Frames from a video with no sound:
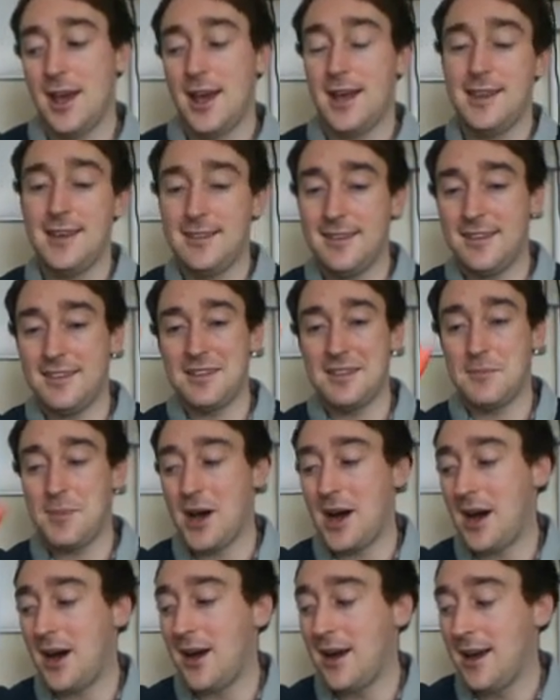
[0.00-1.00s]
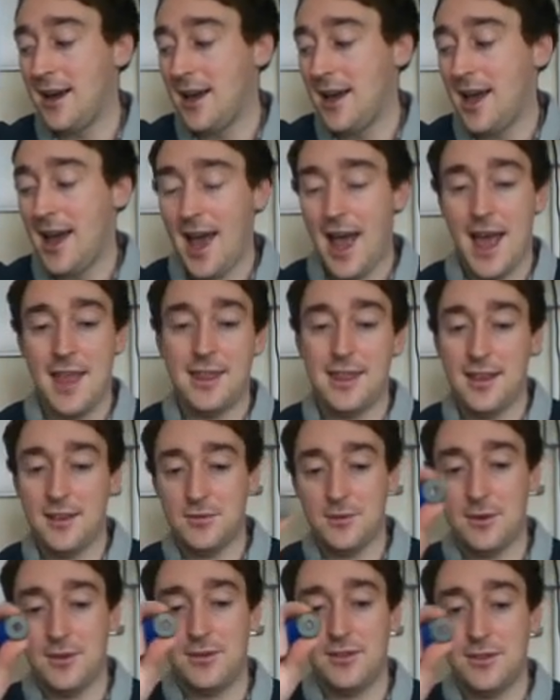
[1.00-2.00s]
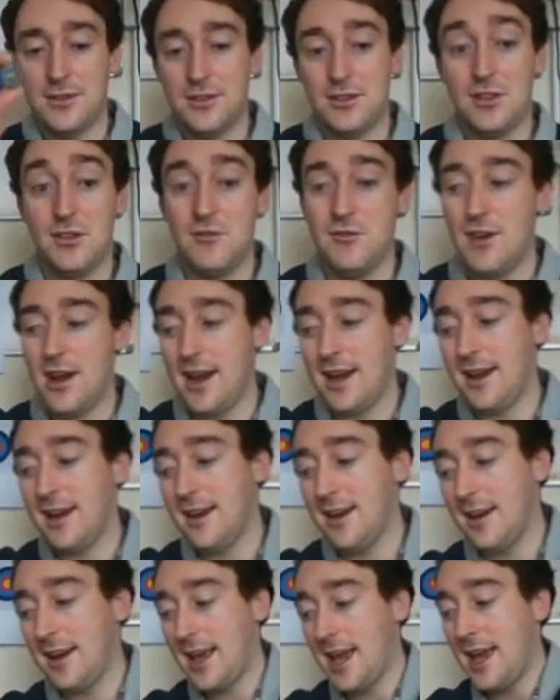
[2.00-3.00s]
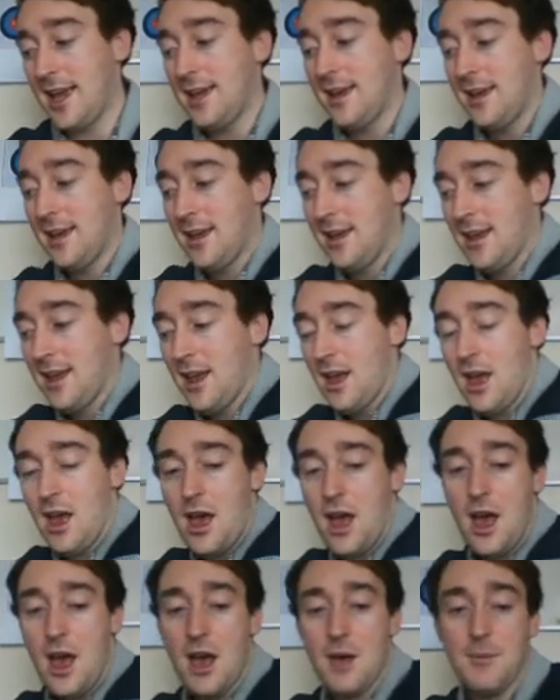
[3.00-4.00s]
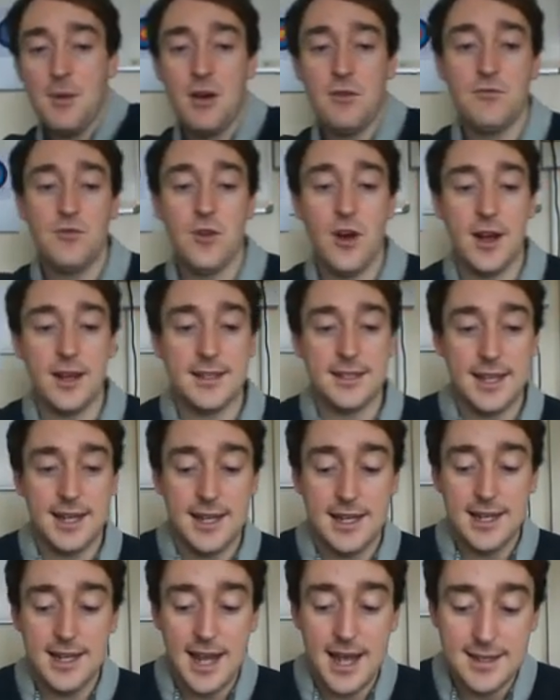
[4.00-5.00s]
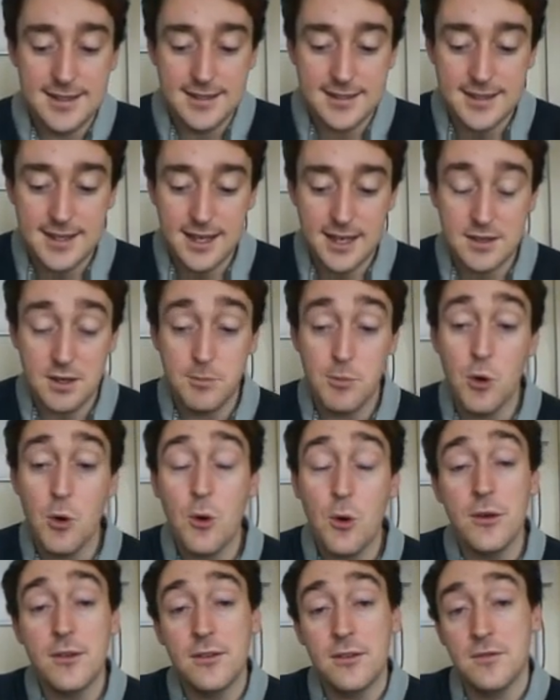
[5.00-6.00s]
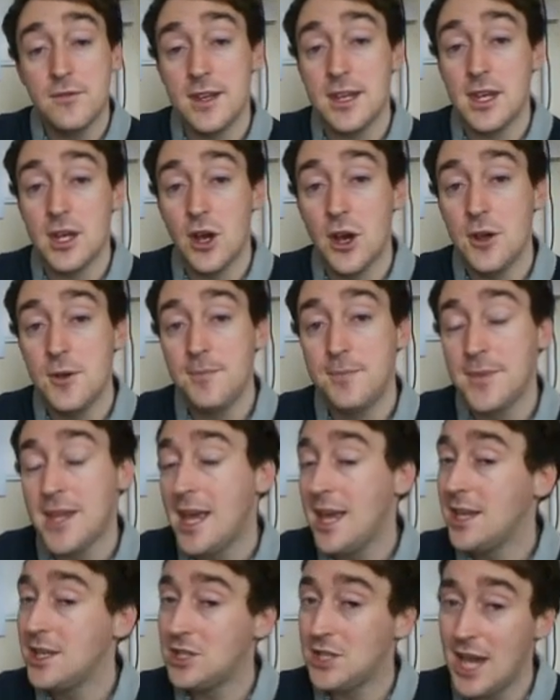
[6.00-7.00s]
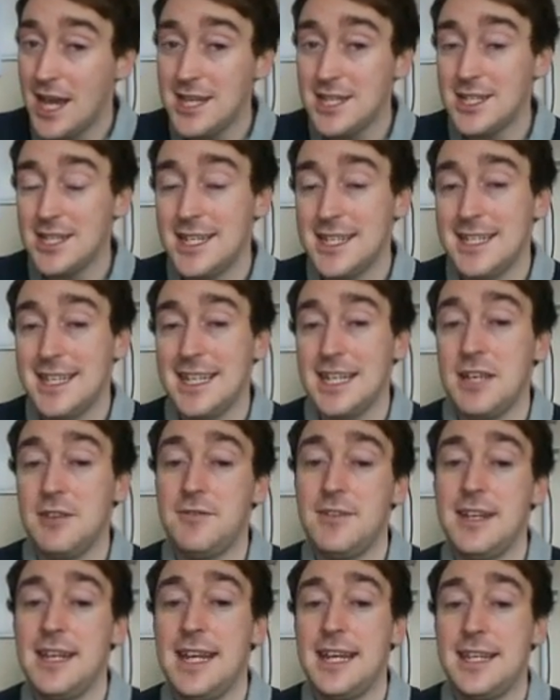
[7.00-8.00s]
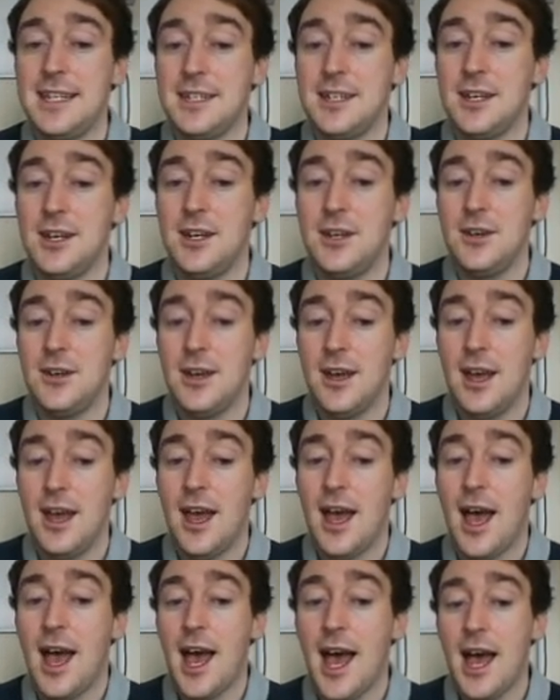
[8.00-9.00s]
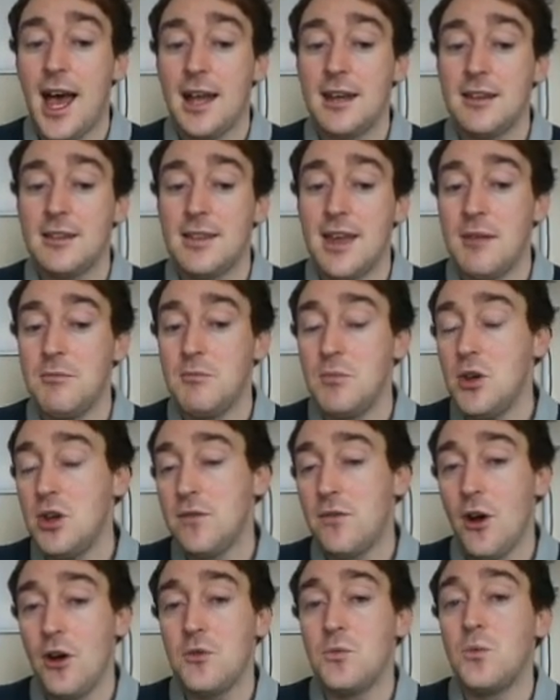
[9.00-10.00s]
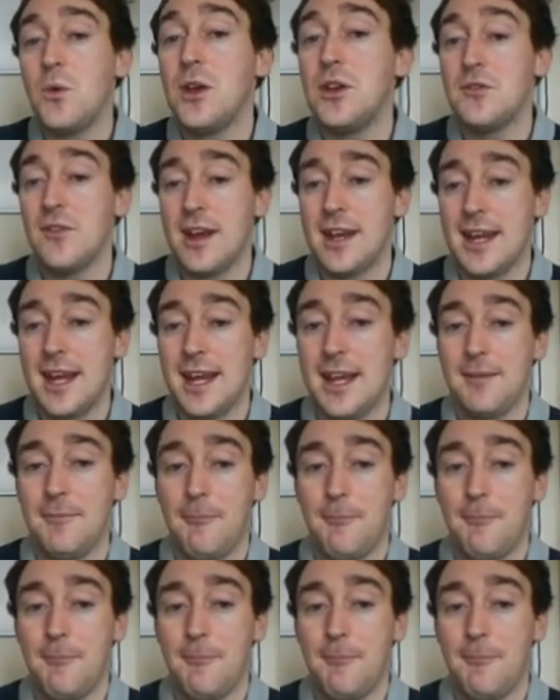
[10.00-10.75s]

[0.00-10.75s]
This is the bar, and this was the ring. Okay. Right. Let's see. So pause your video, change anything if you need to, and then move on when you're ready.